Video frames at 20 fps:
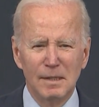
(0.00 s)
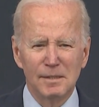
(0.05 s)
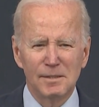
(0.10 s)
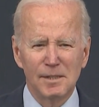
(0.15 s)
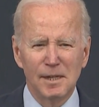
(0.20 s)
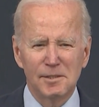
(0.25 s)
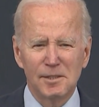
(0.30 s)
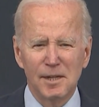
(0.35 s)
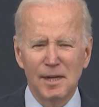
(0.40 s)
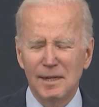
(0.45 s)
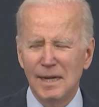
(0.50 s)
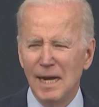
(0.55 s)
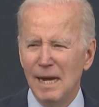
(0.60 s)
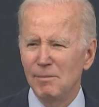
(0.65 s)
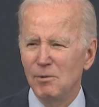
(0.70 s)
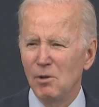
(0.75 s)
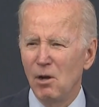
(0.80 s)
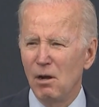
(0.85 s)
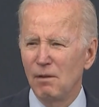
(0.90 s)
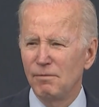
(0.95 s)
Since I
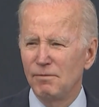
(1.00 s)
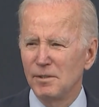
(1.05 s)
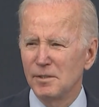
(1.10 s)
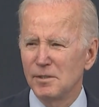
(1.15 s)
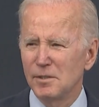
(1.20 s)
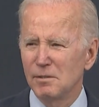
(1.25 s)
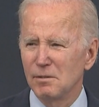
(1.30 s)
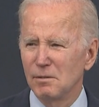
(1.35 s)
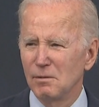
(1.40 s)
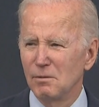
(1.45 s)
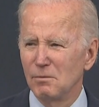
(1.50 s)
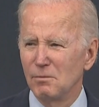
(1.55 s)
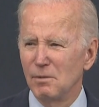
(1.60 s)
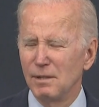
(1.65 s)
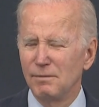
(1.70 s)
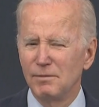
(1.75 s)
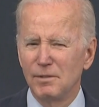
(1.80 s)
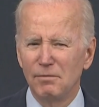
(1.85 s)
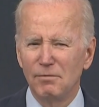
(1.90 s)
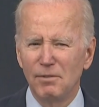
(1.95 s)
came to office,
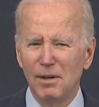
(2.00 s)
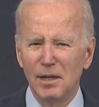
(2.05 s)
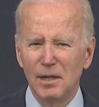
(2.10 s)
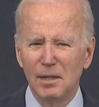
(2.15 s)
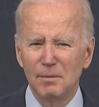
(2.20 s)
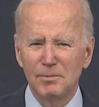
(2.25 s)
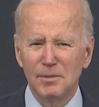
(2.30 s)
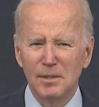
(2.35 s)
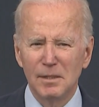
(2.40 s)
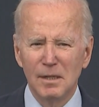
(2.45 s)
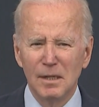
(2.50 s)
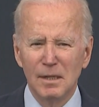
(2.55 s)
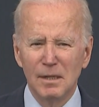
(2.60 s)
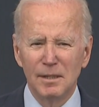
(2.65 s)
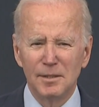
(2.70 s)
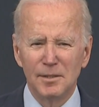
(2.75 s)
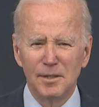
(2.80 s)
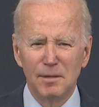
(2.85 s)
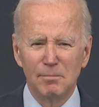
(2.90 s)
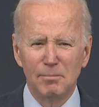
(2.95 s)
we've developed
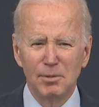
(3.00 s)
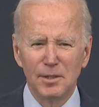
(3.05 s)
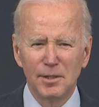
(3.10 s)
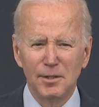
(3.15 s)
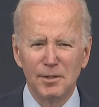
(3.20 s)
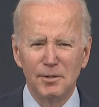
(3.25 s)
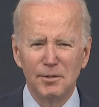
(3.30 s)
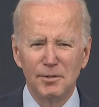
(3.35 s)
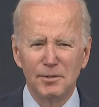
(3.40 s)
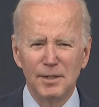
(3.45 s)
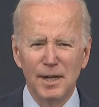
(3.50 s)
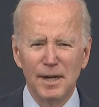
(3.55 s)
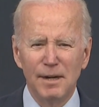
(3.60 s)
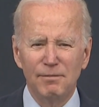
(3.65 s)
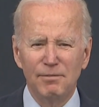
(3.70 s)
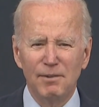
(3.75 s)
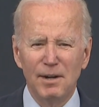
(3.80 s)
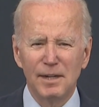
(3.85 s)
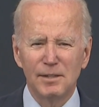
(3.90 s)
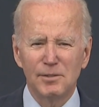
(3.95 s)
the ability to
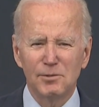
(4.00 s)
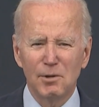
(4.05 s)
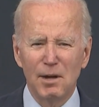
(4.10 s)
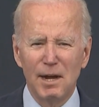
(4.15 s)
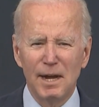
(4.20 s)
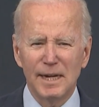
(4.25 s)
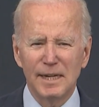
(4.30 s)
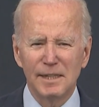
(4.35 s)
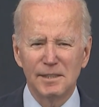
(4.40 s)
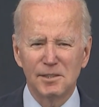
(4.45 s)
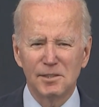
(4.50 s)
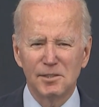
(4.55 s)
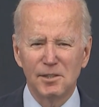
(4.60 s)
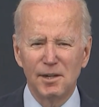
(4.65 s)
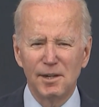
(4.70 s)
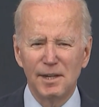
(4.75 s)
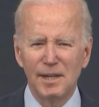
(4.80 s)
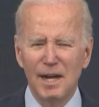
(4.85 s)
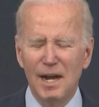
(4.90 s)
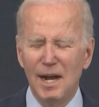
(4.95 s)
identify, track, and
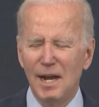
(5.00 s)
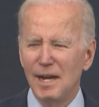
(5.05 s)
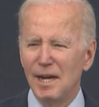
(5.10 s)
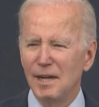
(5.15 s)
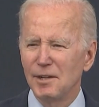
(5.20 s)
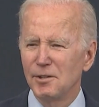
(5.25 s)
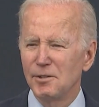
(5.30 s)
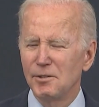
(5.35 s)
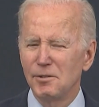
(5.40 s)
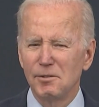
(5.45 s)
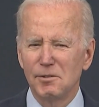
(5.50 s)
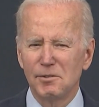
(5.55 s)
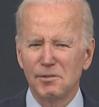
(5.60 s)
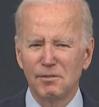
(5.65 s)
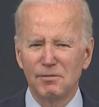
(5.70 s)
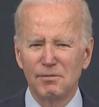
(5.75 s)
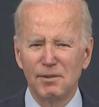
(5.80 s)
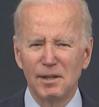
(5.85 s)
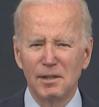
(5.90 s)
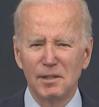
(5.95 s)
study high altitude
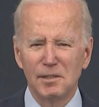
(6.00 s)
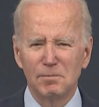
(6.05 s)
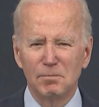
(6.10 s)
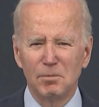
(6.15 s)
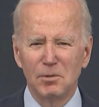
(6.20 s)
surveillance